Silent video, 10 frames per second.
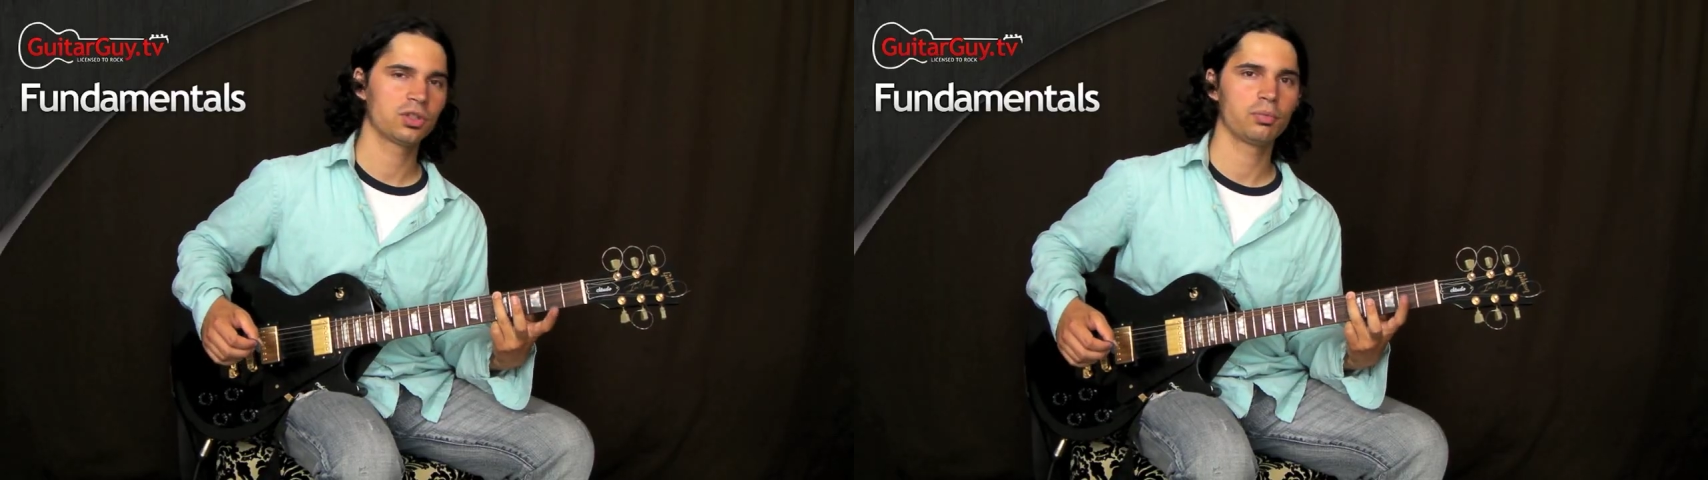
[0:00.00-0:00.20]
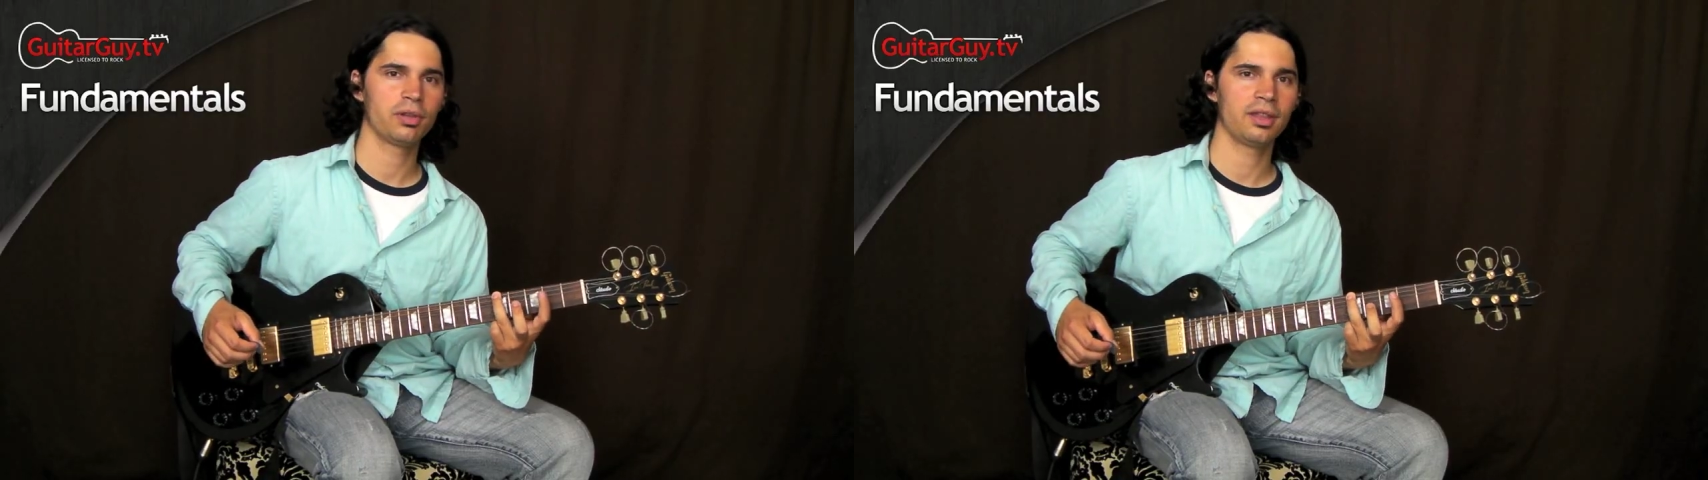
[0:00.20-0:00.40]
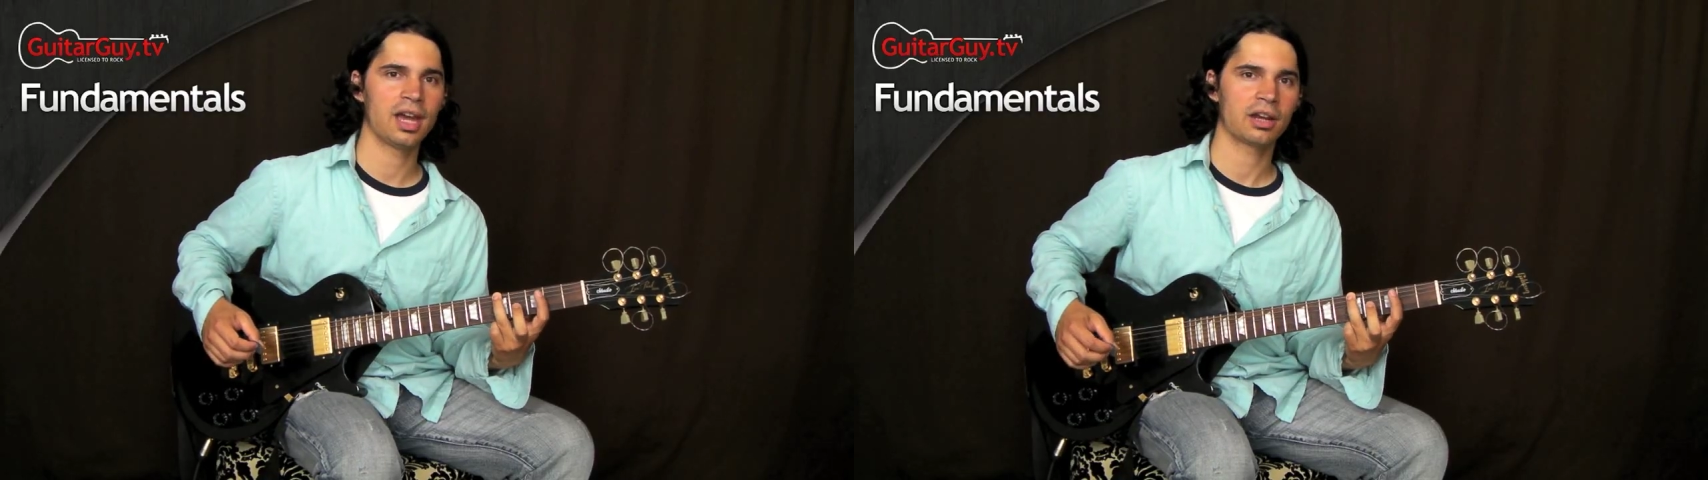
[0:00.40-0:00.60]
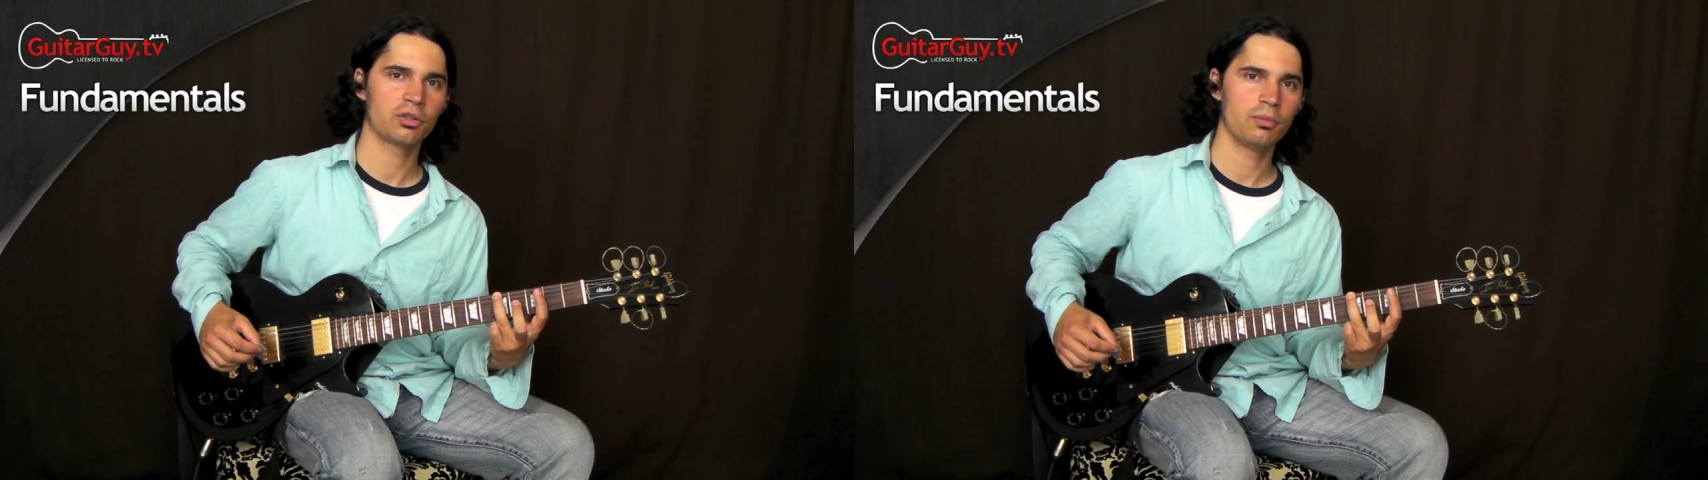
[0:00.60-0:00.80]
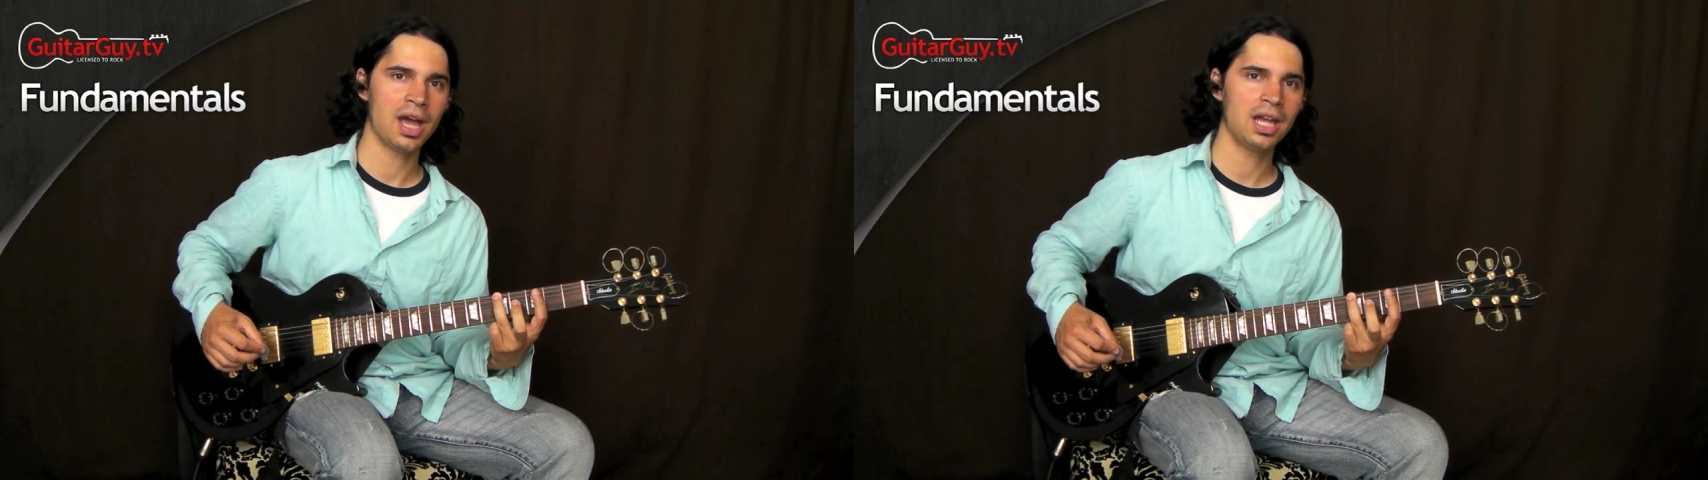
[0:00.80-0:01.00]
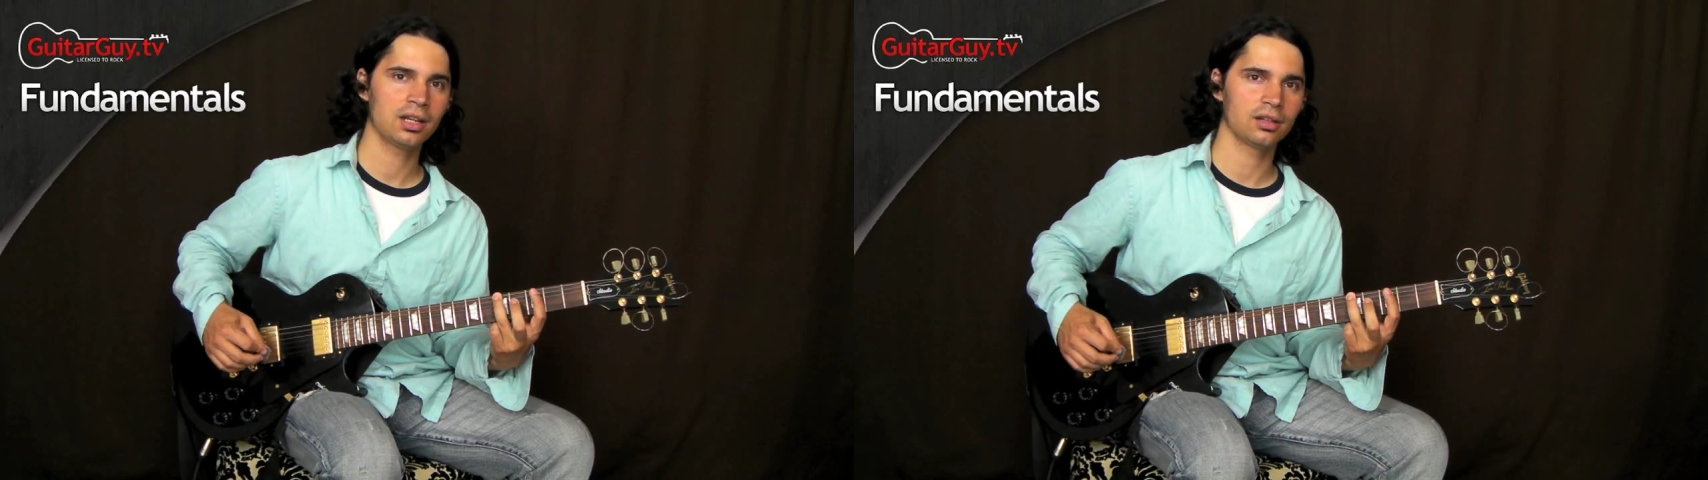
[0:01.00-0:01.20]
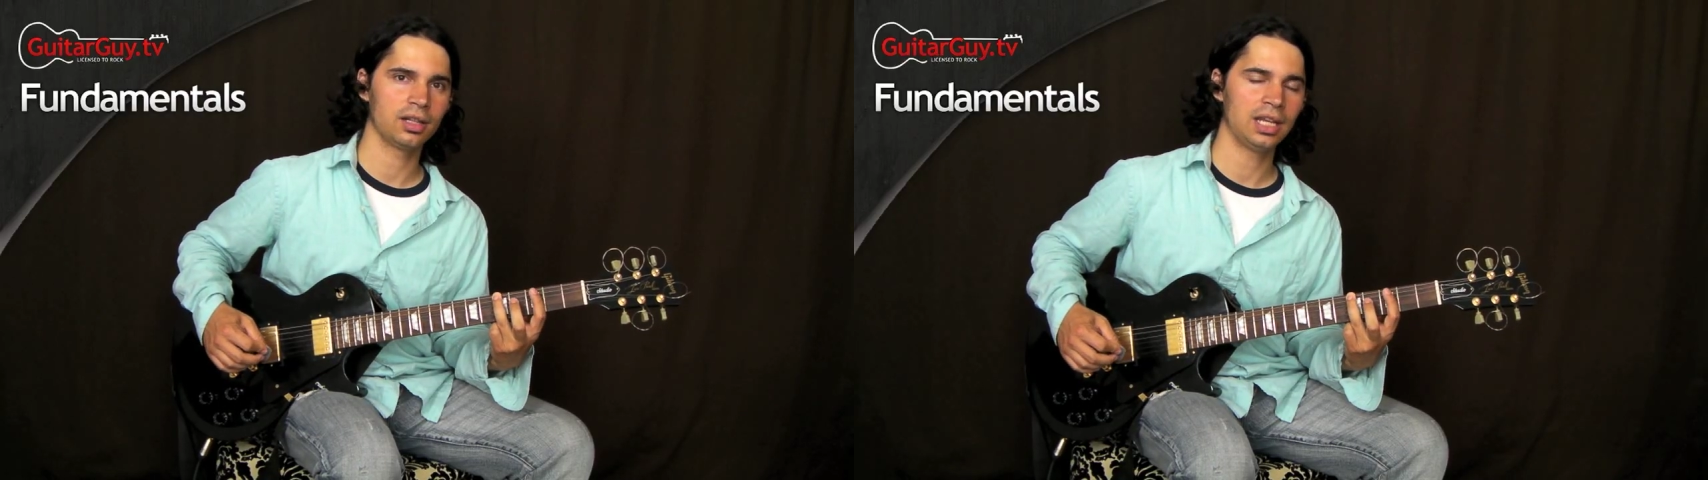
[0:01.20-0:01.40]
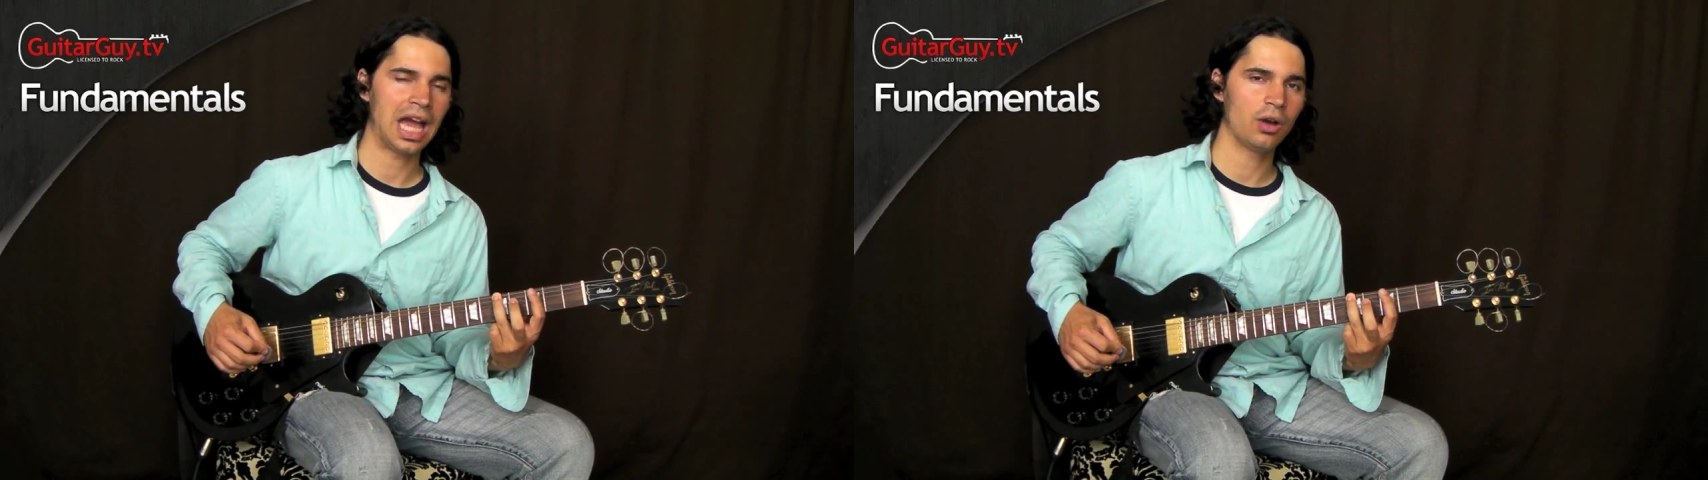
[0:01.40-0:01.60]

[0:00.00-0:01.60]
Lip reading: to play that chromatically,